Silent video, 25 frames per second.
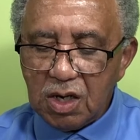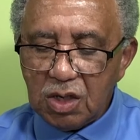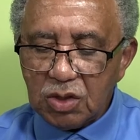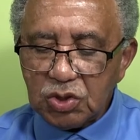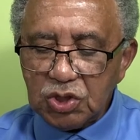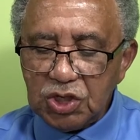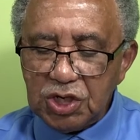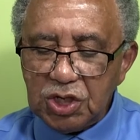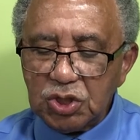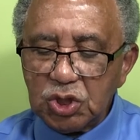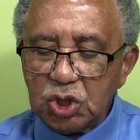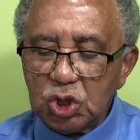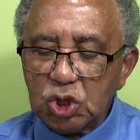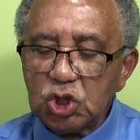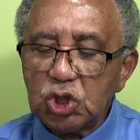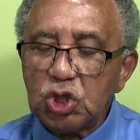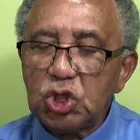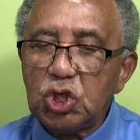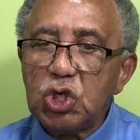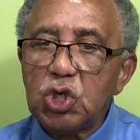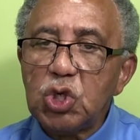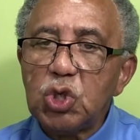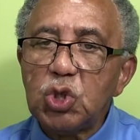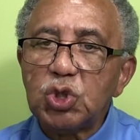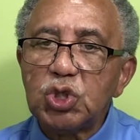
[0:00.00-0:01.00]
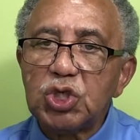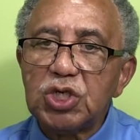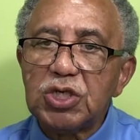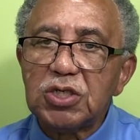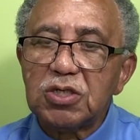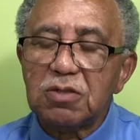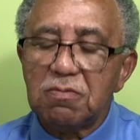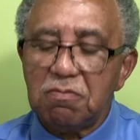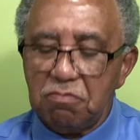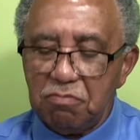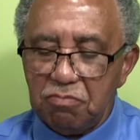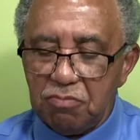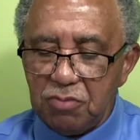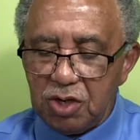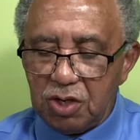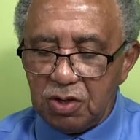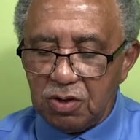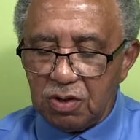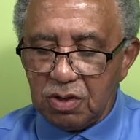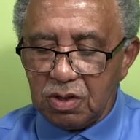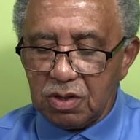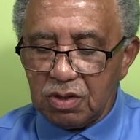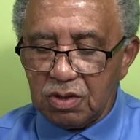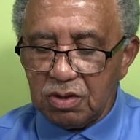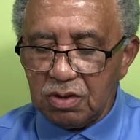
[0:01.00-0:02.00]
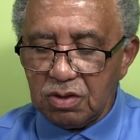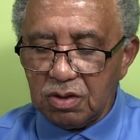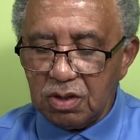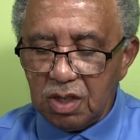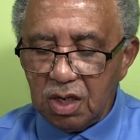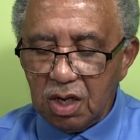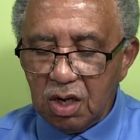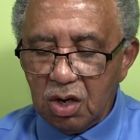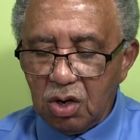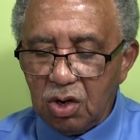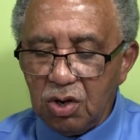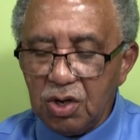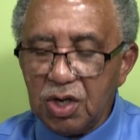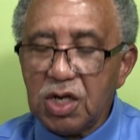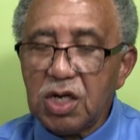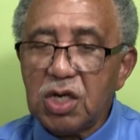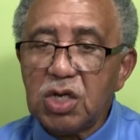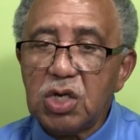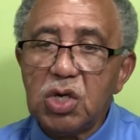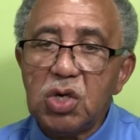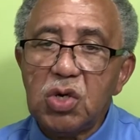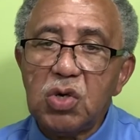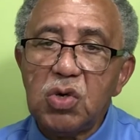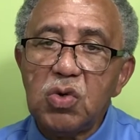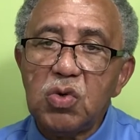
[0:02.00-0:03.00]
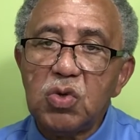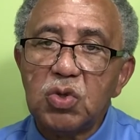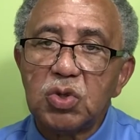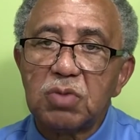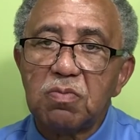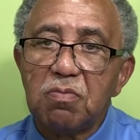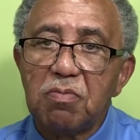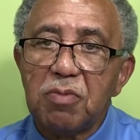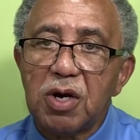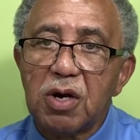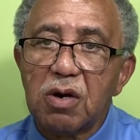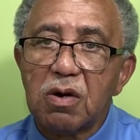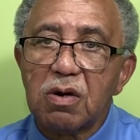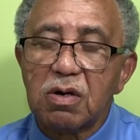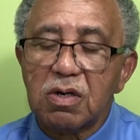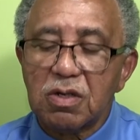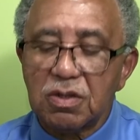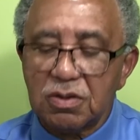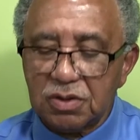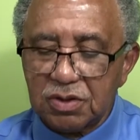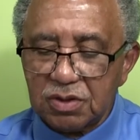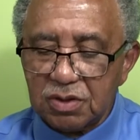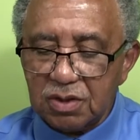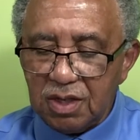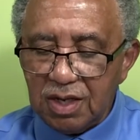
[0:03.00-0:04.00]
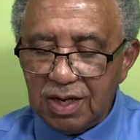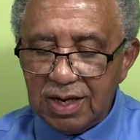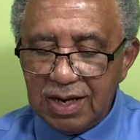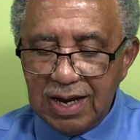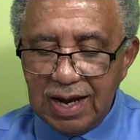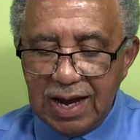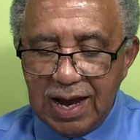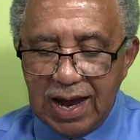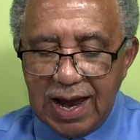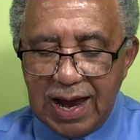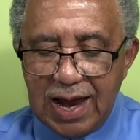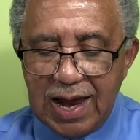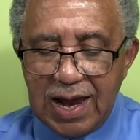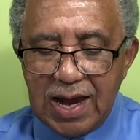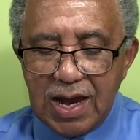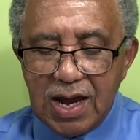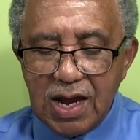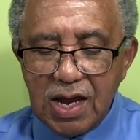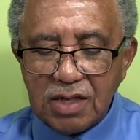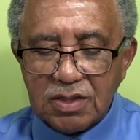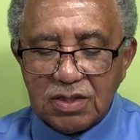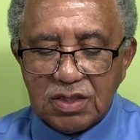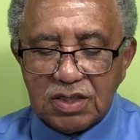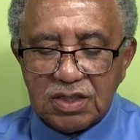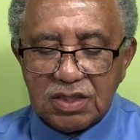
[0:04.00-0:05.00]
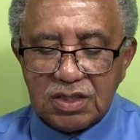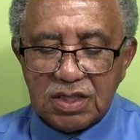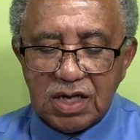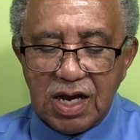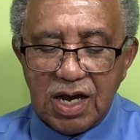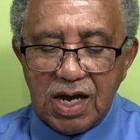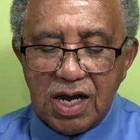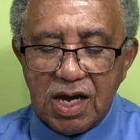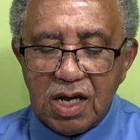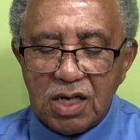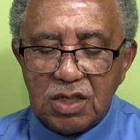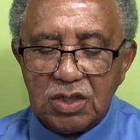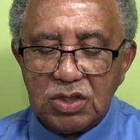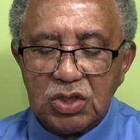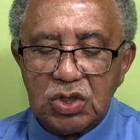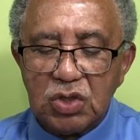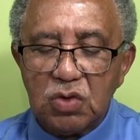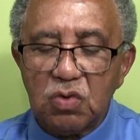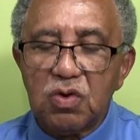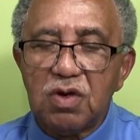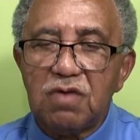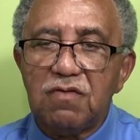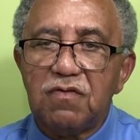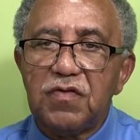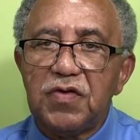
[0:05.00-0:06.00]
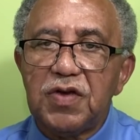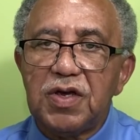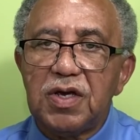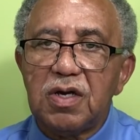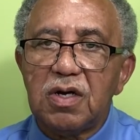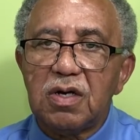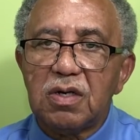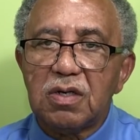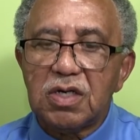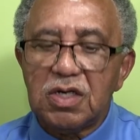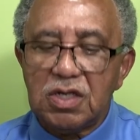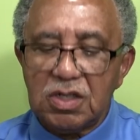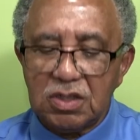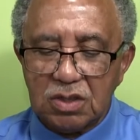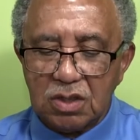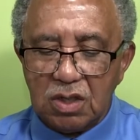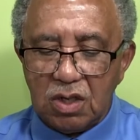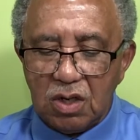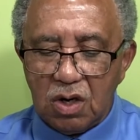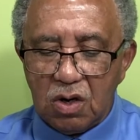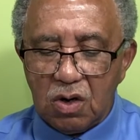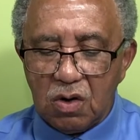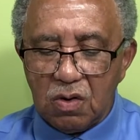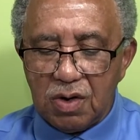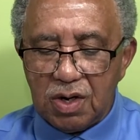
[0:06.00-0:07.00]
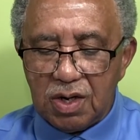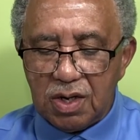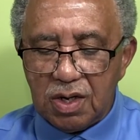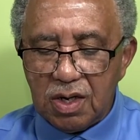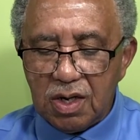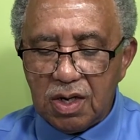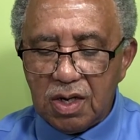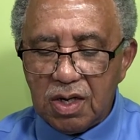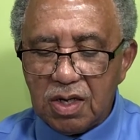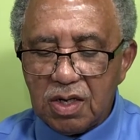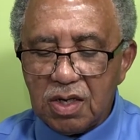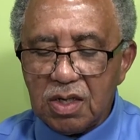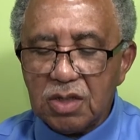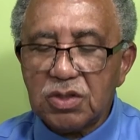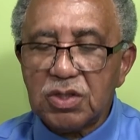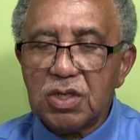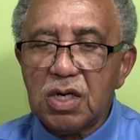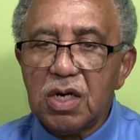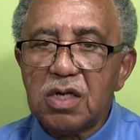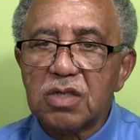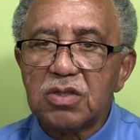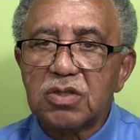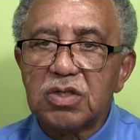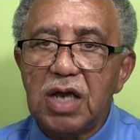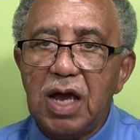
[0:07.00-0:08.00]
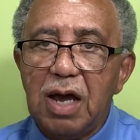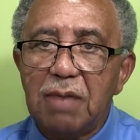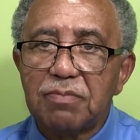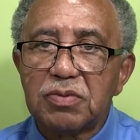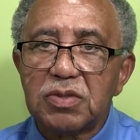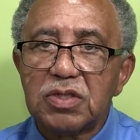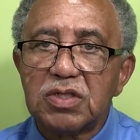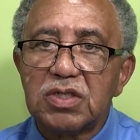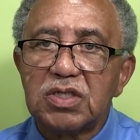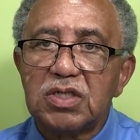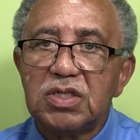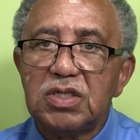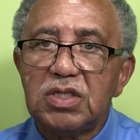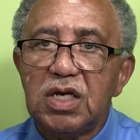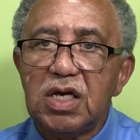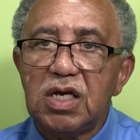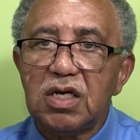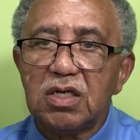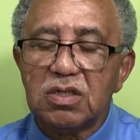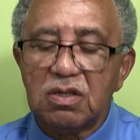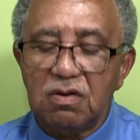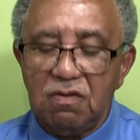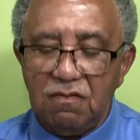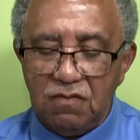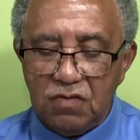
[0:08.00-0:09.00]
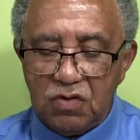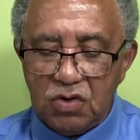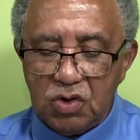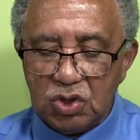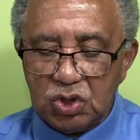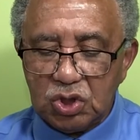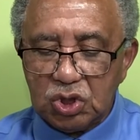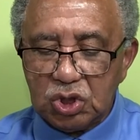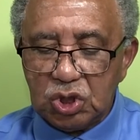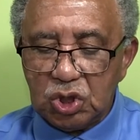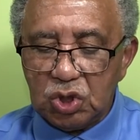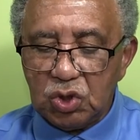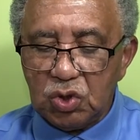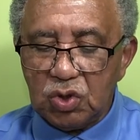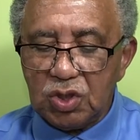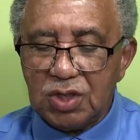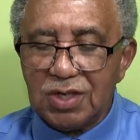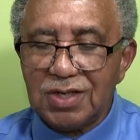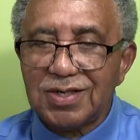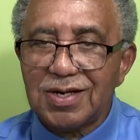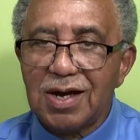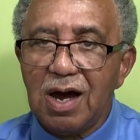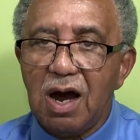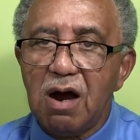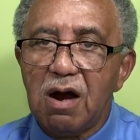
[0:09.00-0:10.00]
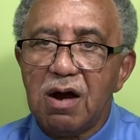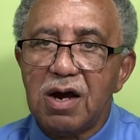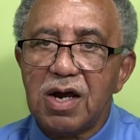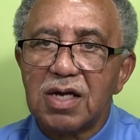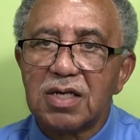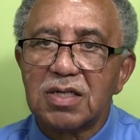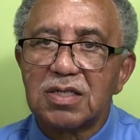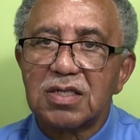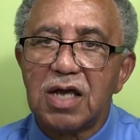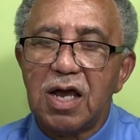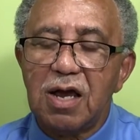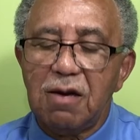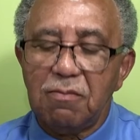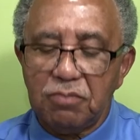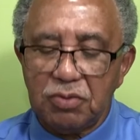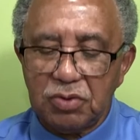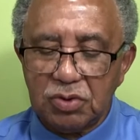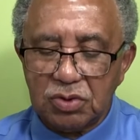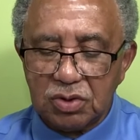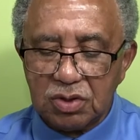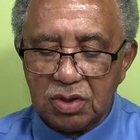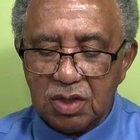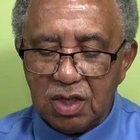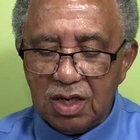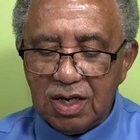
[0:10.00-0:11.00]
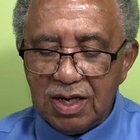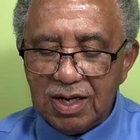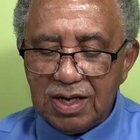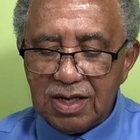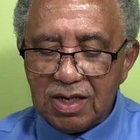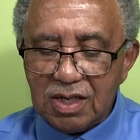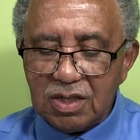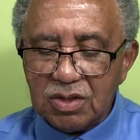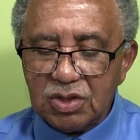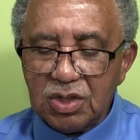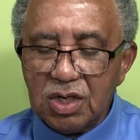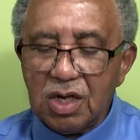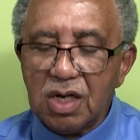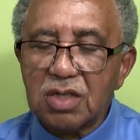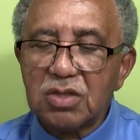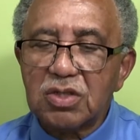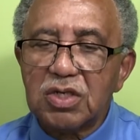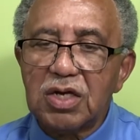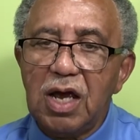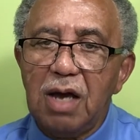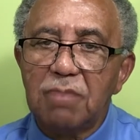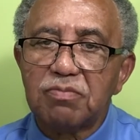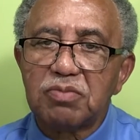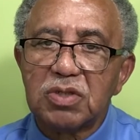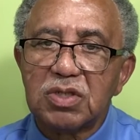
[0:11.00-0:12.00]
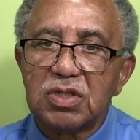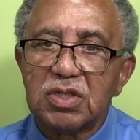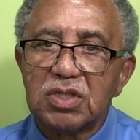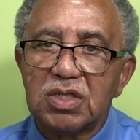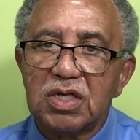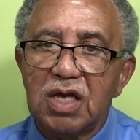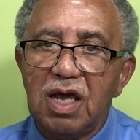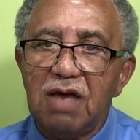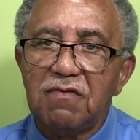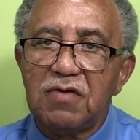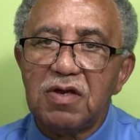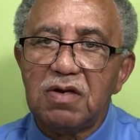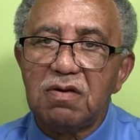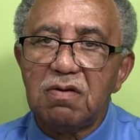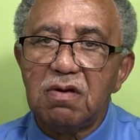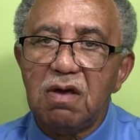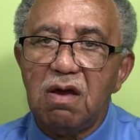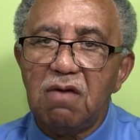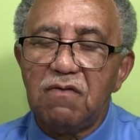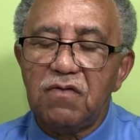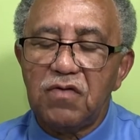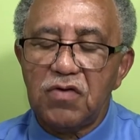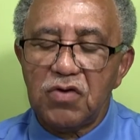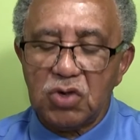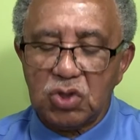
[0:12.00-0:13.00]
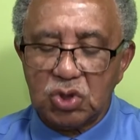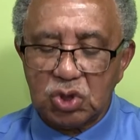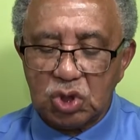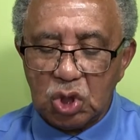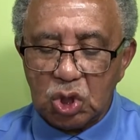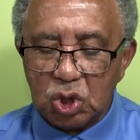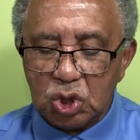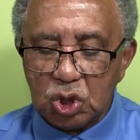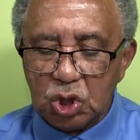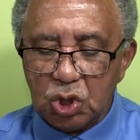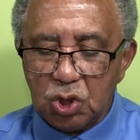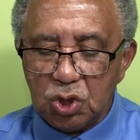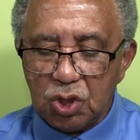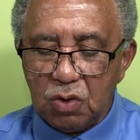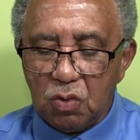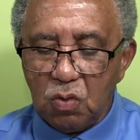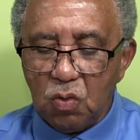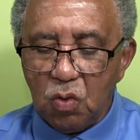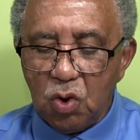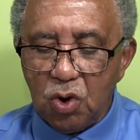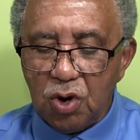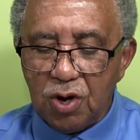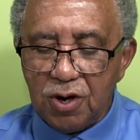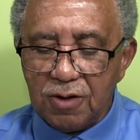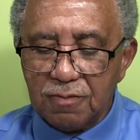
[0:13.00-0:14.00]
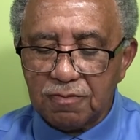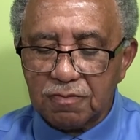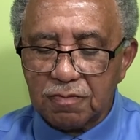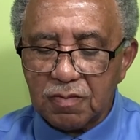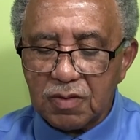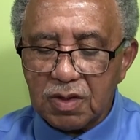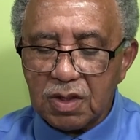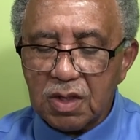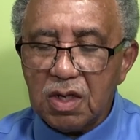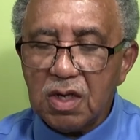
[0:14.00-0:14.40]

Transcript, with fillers: Jesus uses miracle, or he used miracles and signs to reveal his glory. In John chapter 6, verse 2 is our examples. In John chapter 7, verse 31.